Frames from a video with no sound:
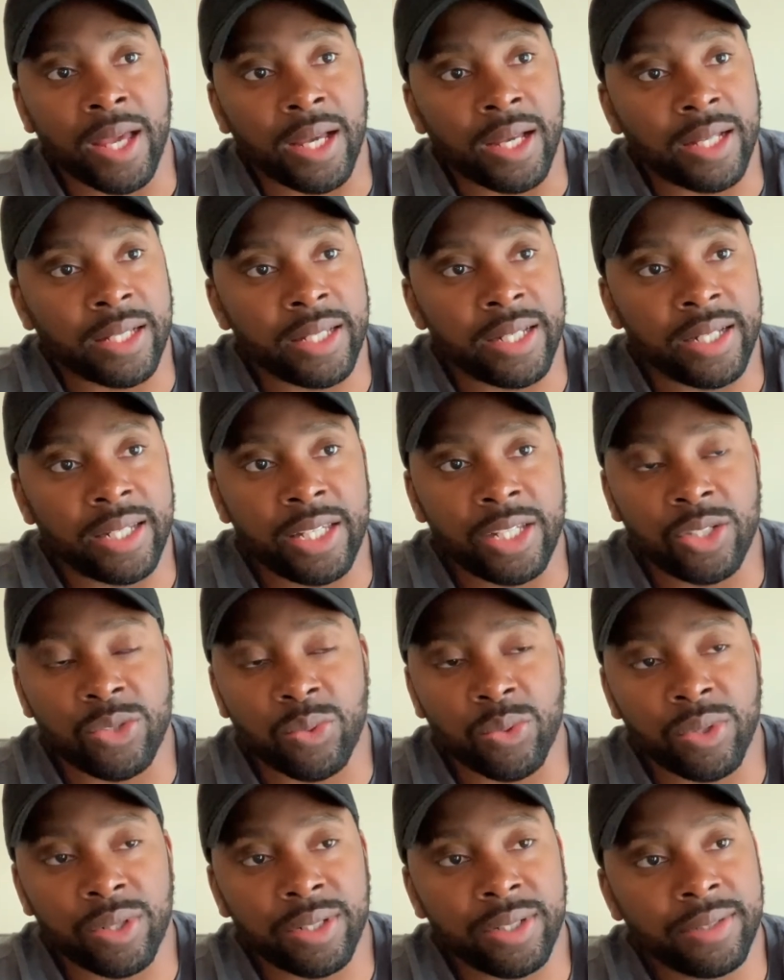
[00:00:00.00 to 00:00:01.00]
Clint
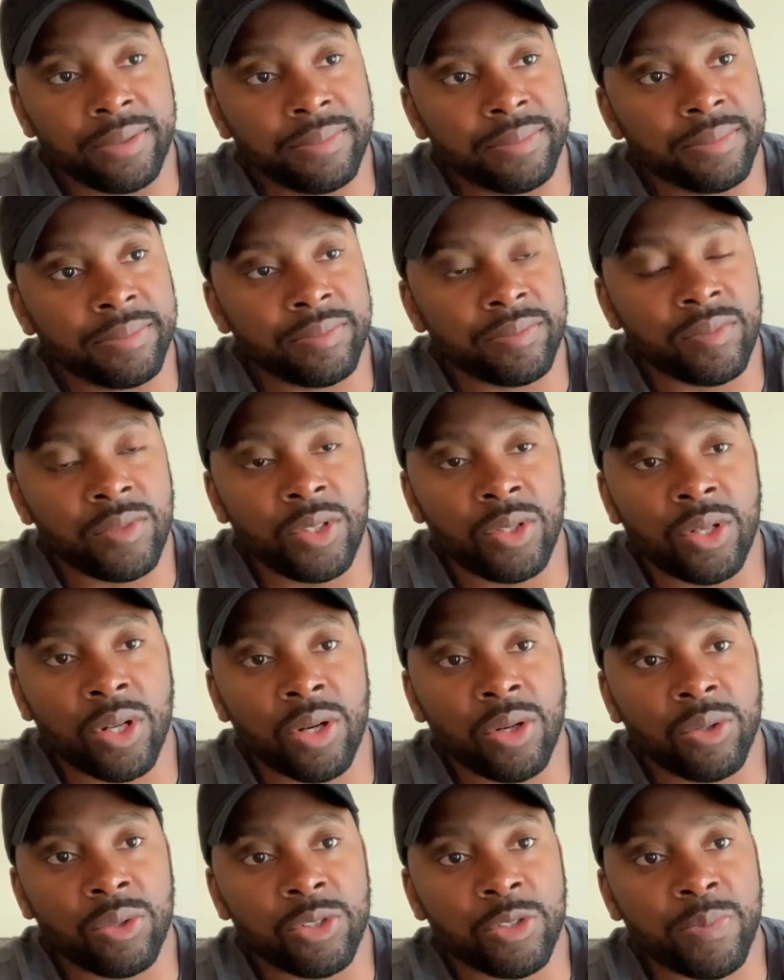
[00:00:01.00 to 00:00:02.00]
Eastwood, you
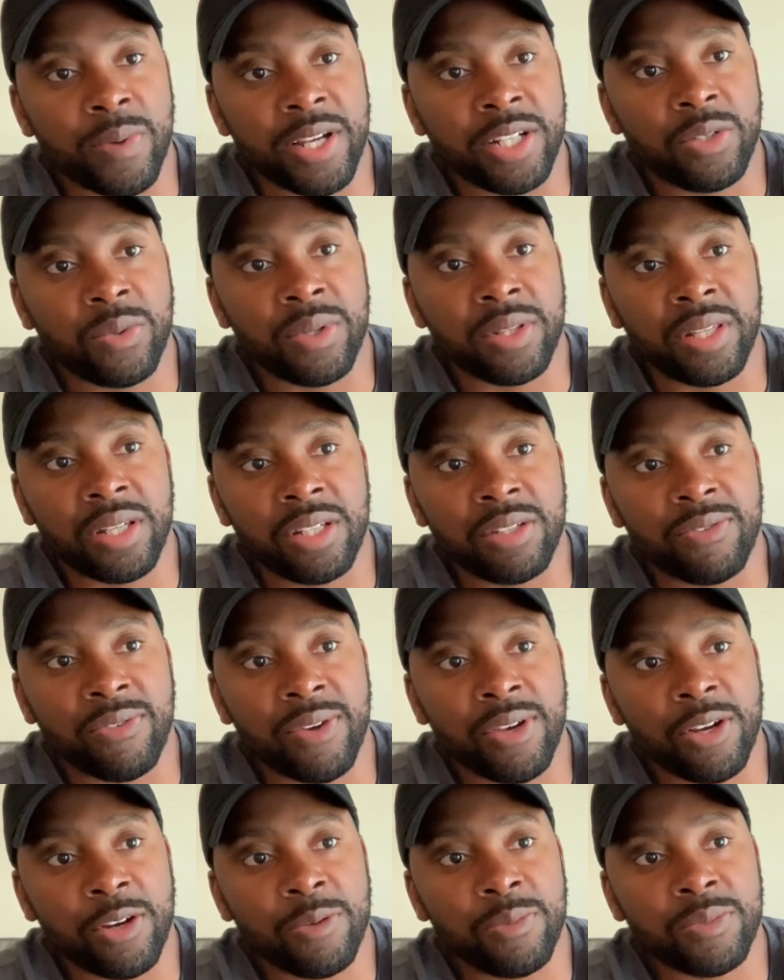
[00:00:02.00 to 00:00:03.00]
know, especially with his
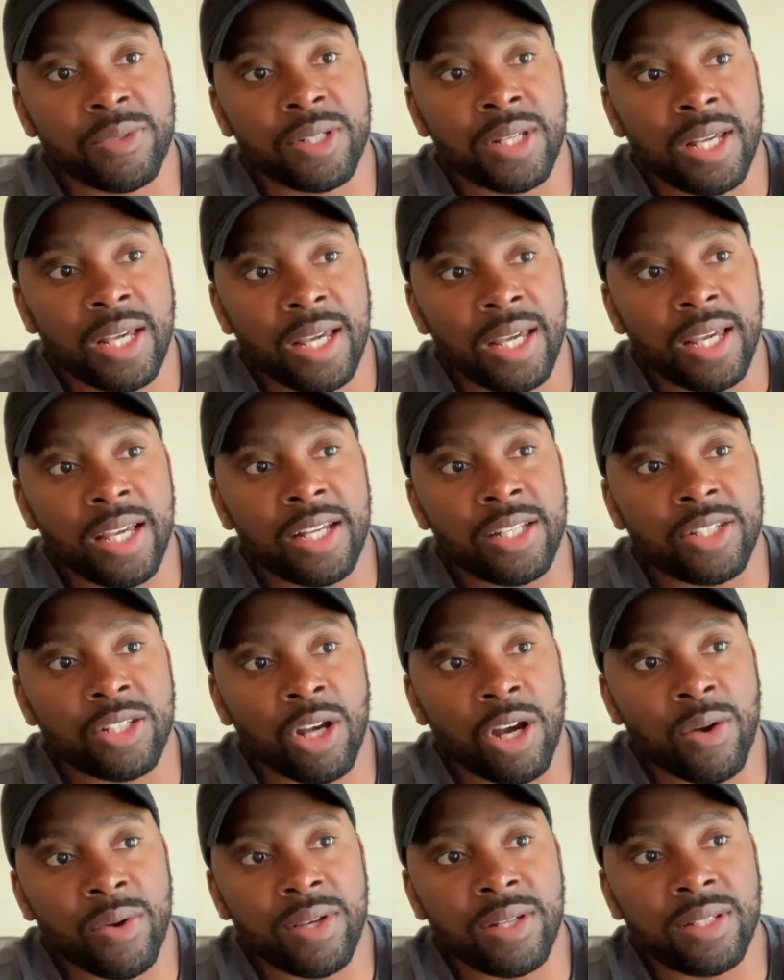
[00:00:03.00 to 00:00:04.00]
films, it's
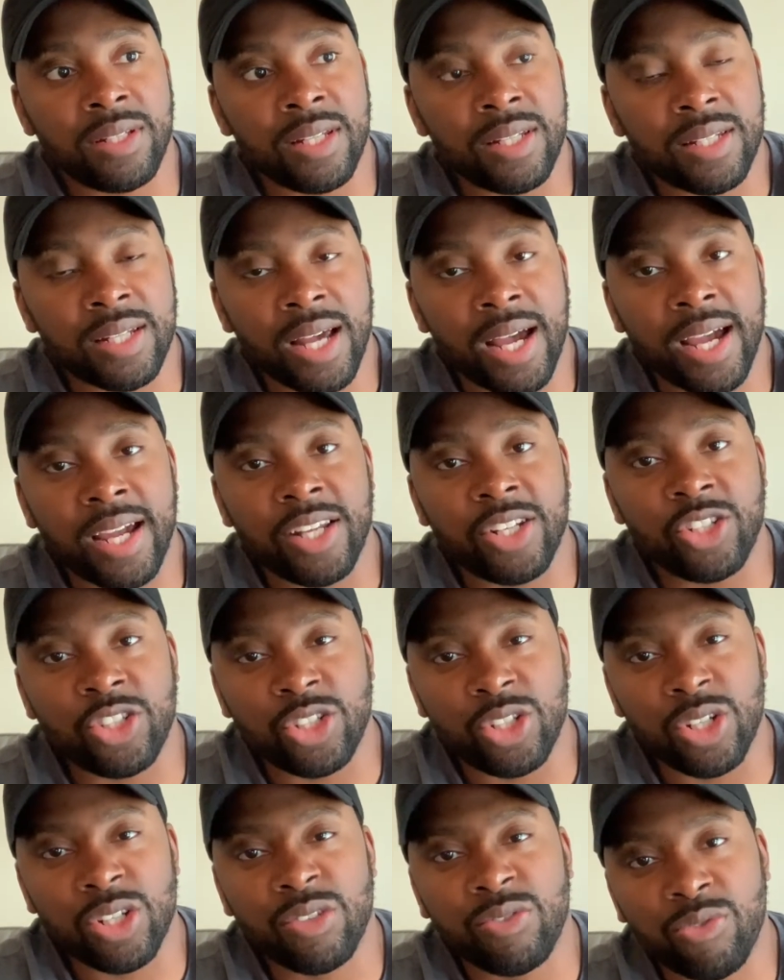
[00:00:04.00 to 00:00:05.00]
always designed
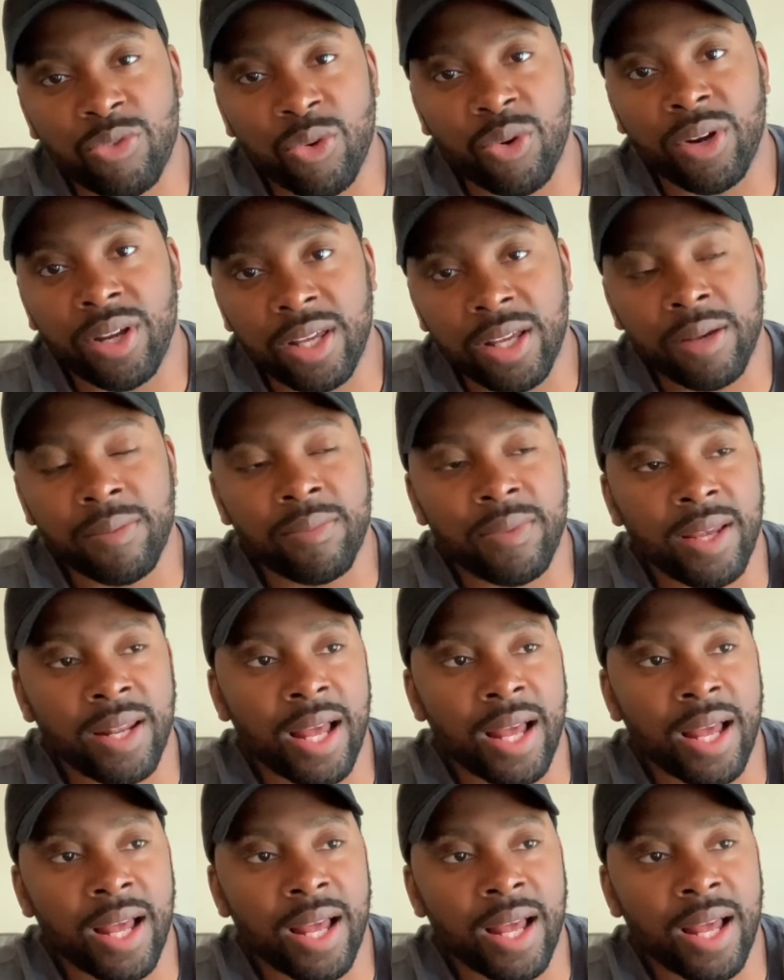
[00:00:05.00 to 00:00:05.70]
just for him.